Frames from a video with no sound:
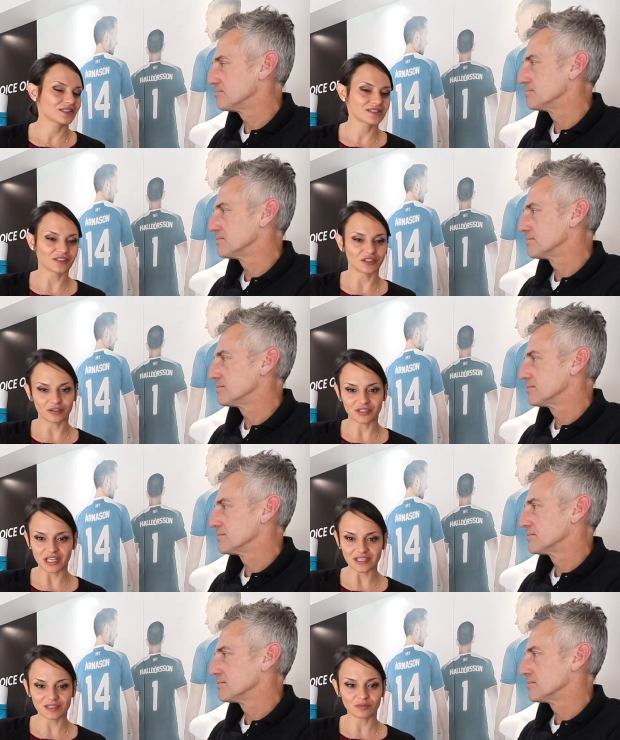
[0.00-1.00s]
Speaker 1: It's a new
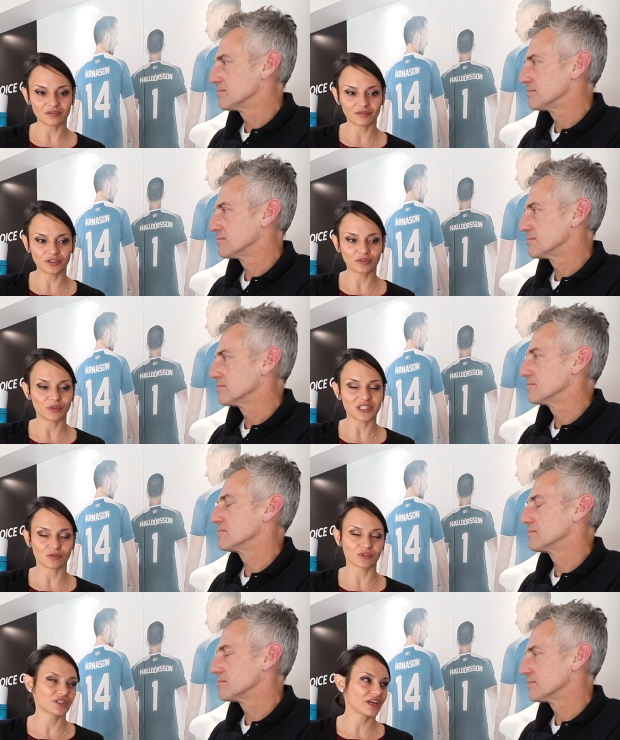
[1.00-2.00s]
adjustable foot, which
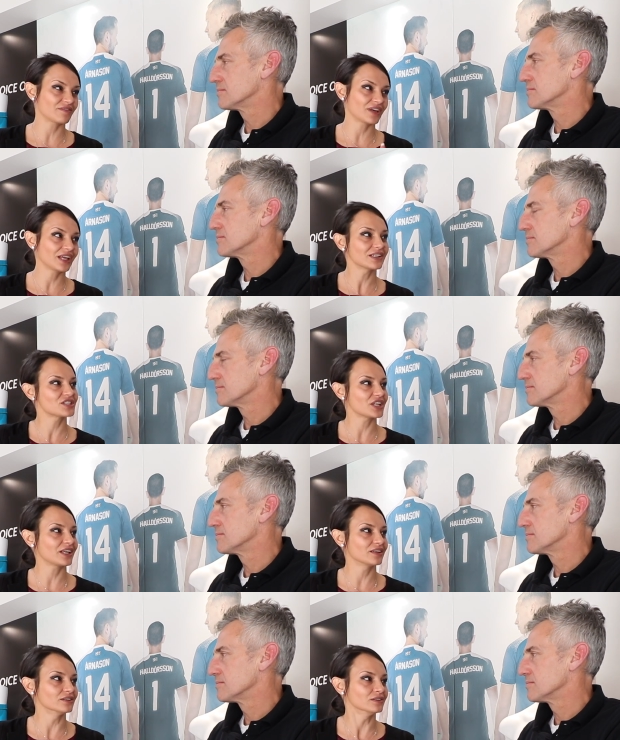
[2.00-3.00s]
also have an energy
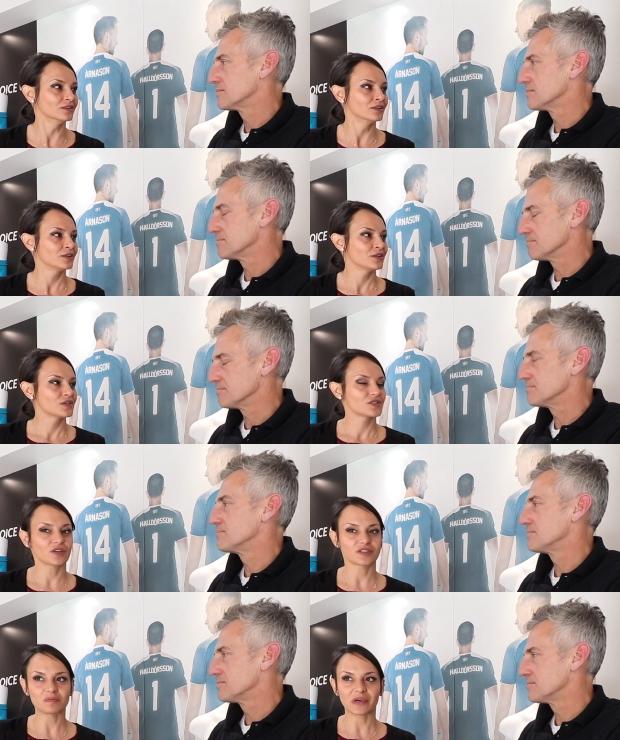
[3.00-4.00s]
heel, mm.
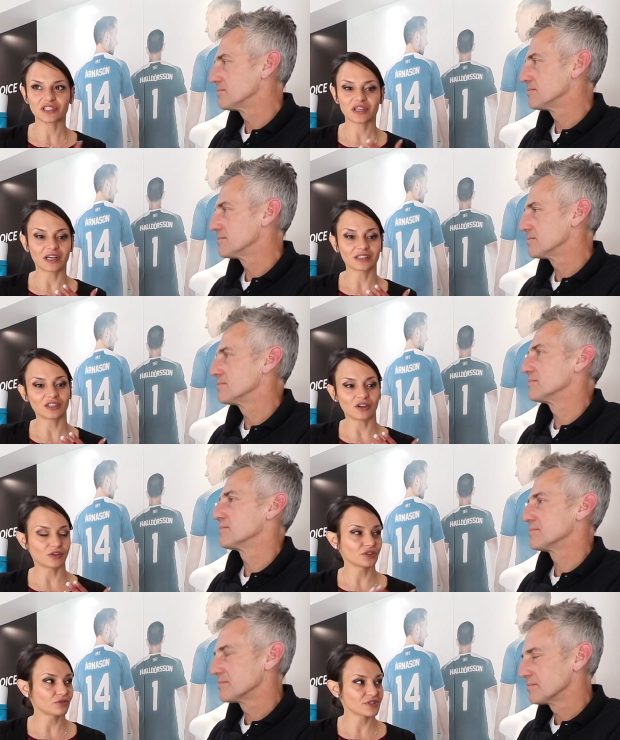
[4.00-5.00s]
so it's much kinder
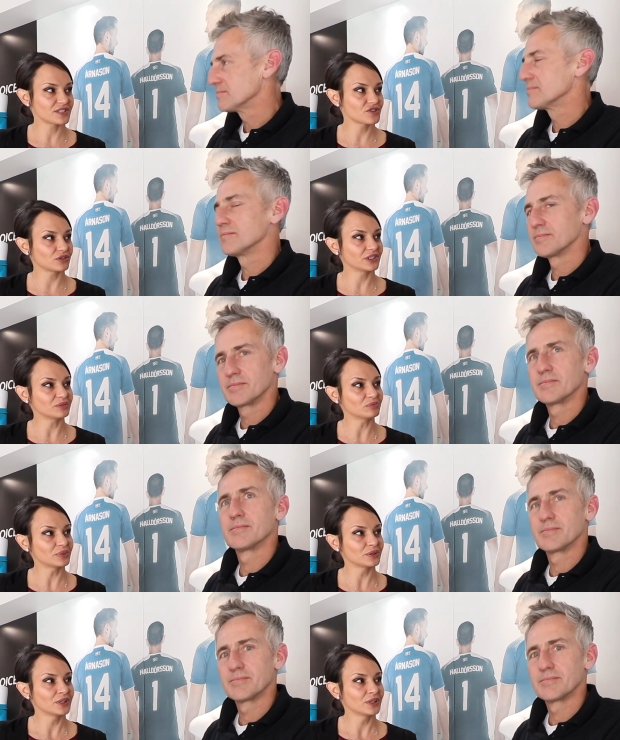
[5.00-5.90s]
on your residual lump.